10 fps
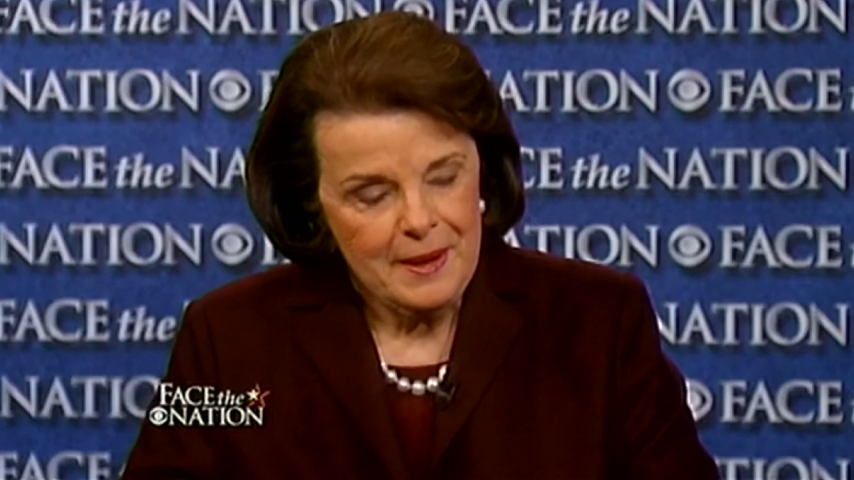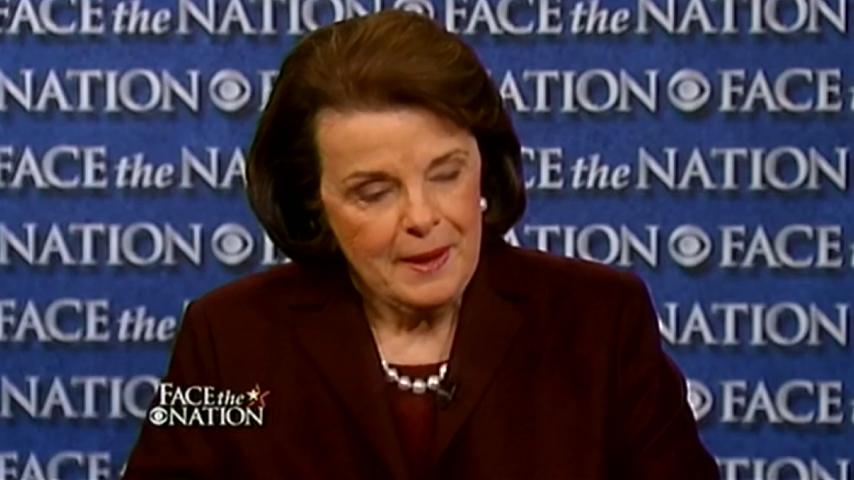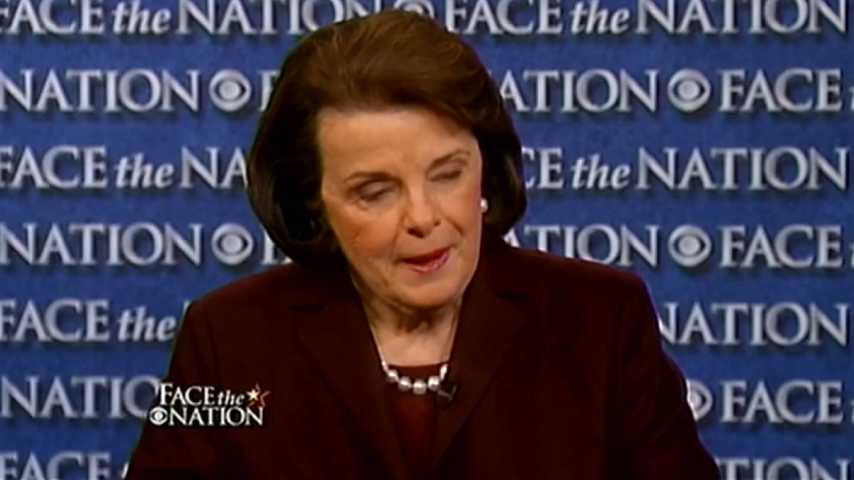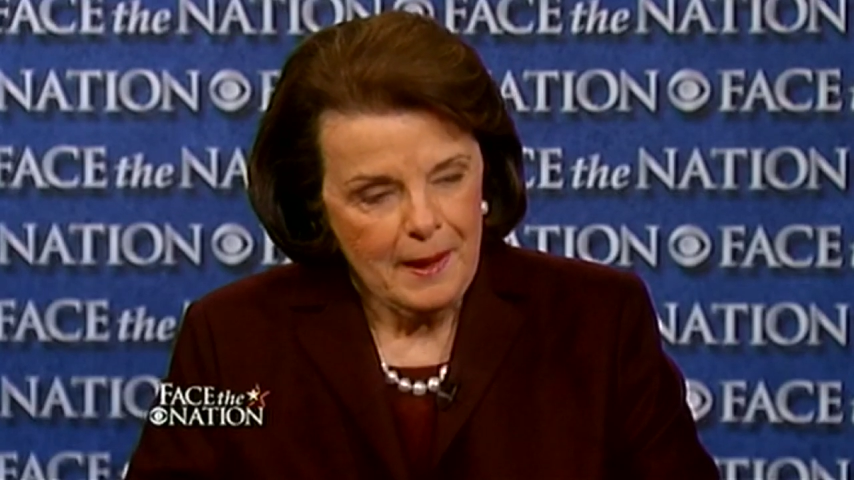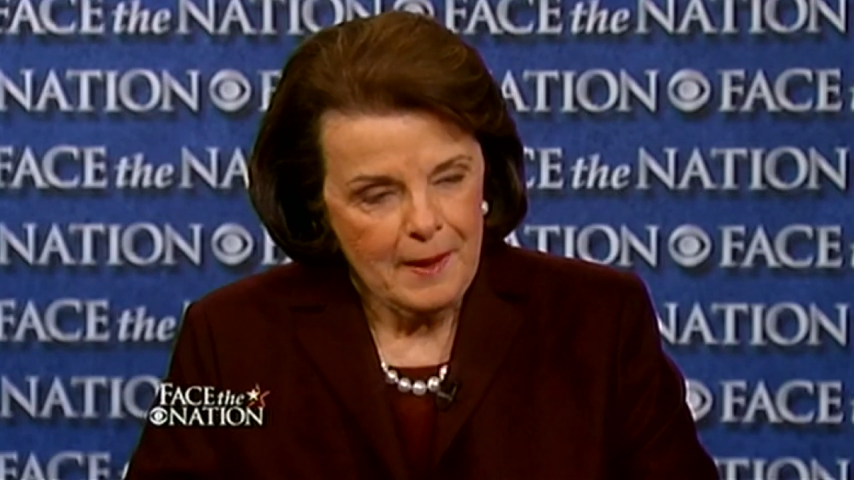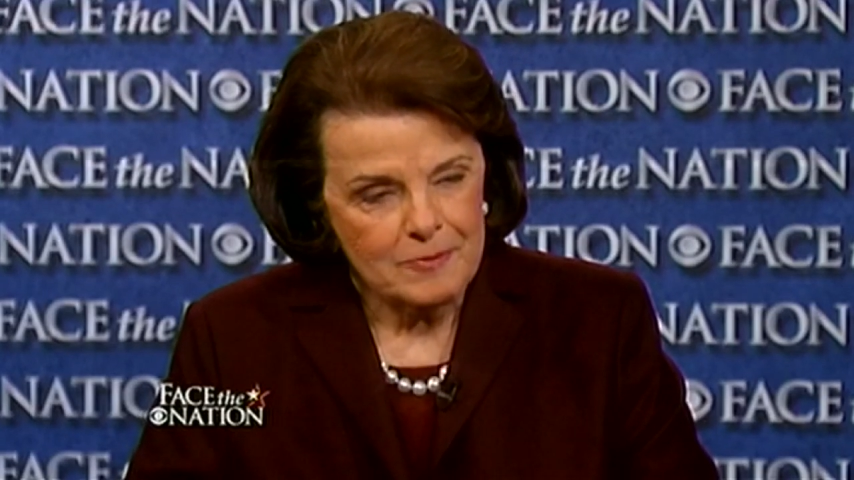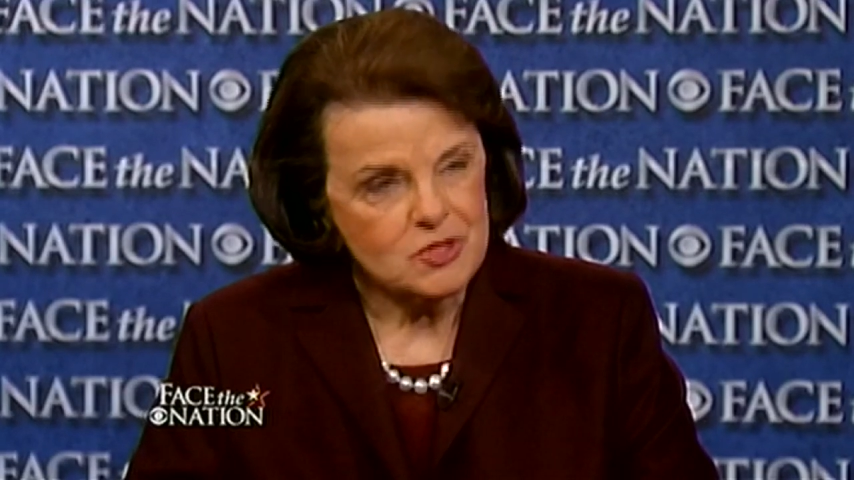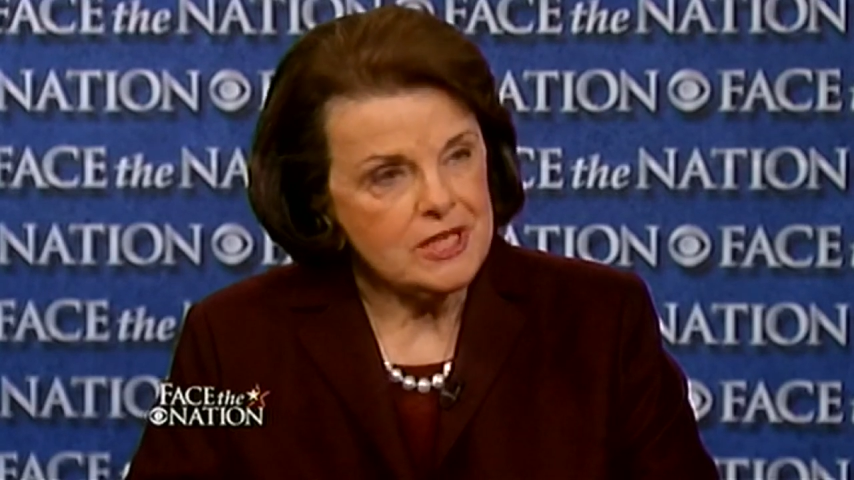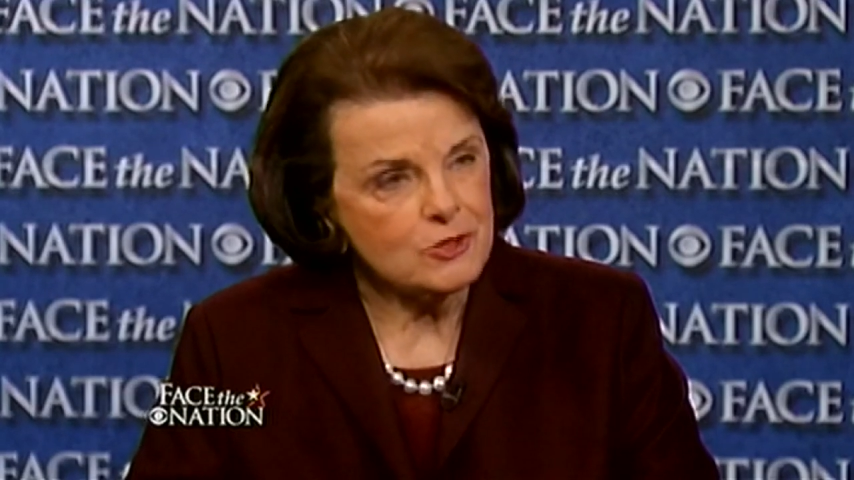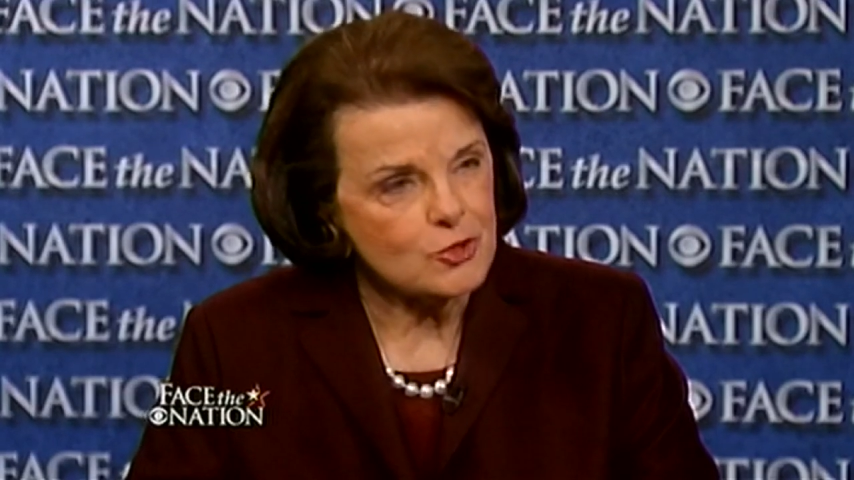uh,
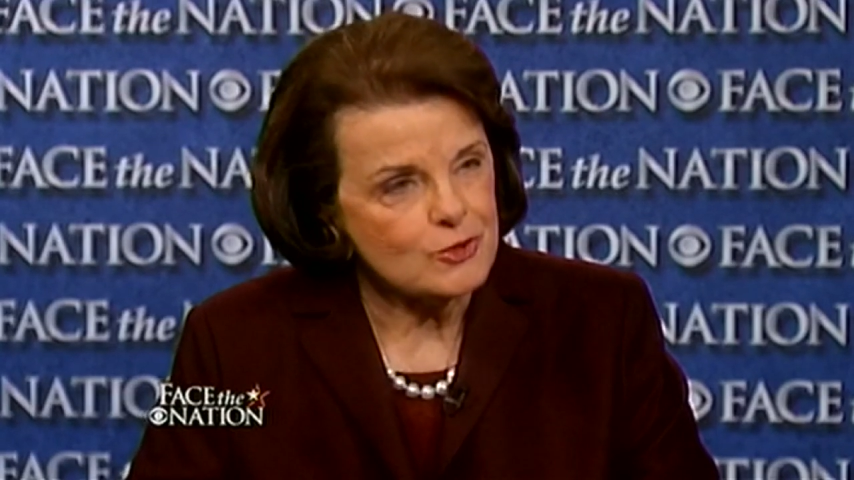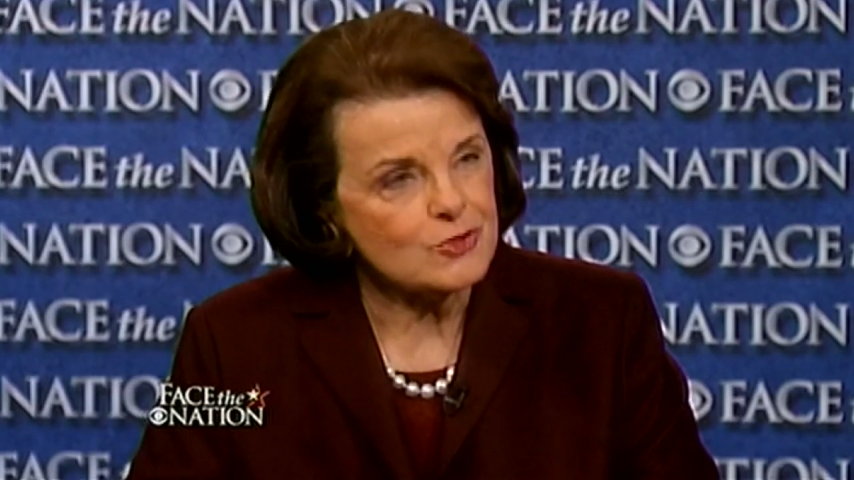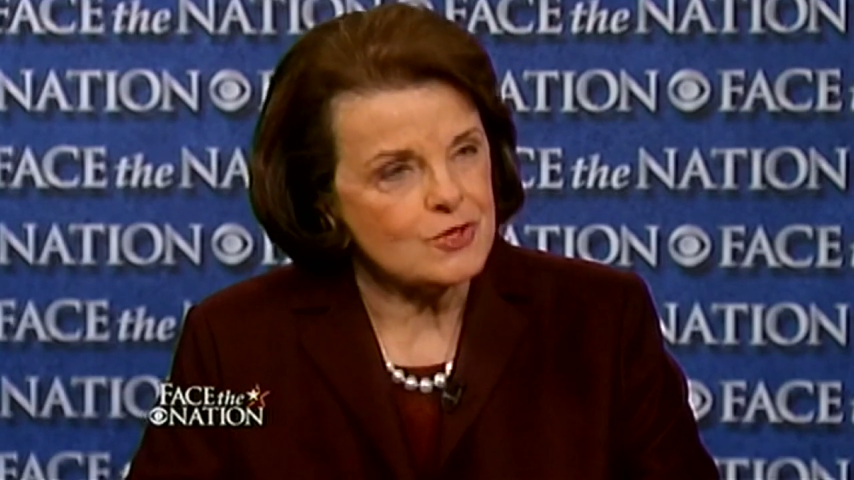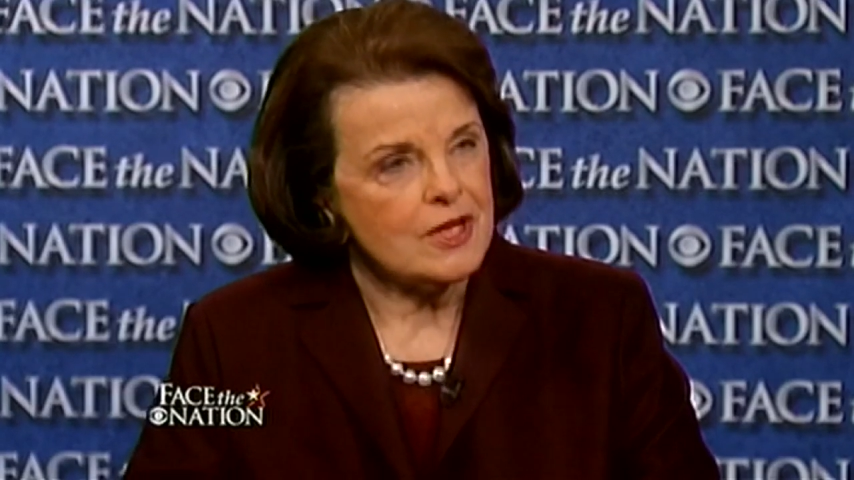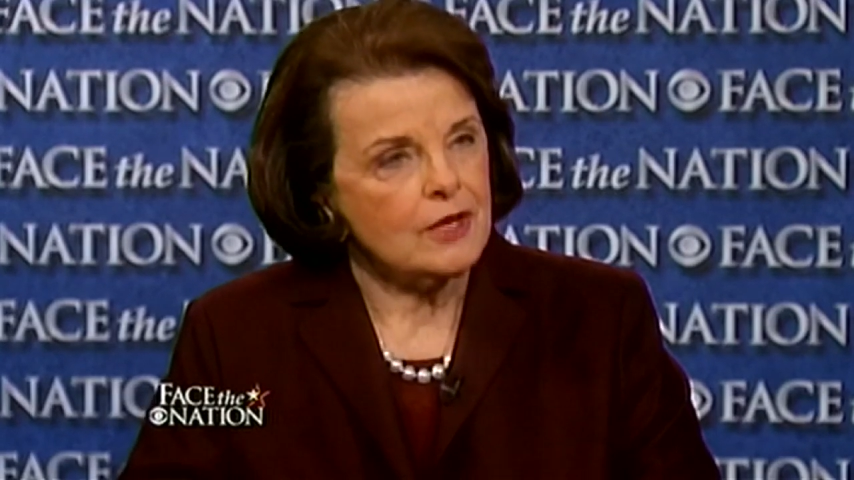teachers,